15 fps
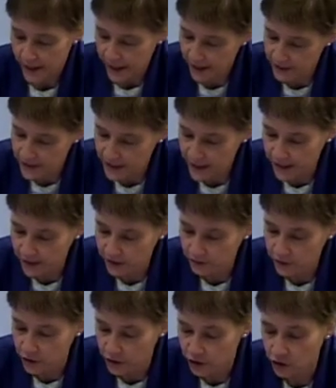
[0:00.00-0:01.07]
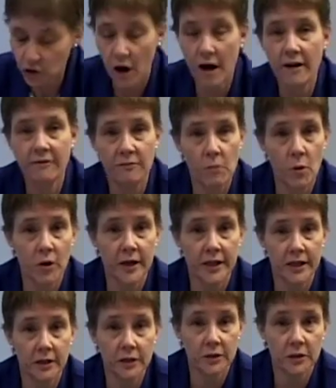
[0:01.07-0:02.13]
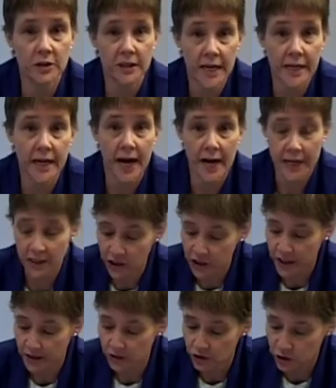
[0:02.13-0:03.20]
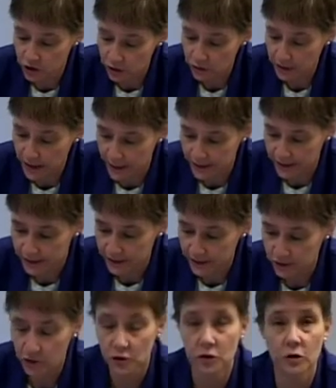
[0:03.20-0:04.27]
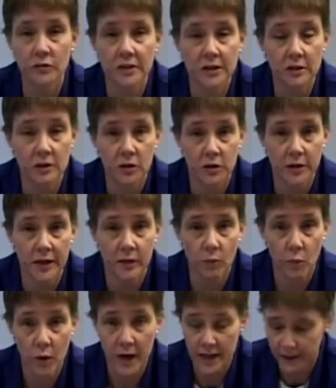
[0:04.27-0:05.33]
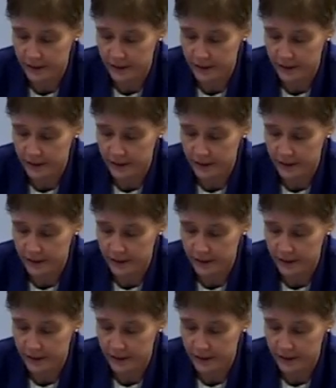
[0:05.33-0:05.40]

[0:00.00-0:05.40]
At the end of your sophomore year, you take HS 290, Service Learning 1.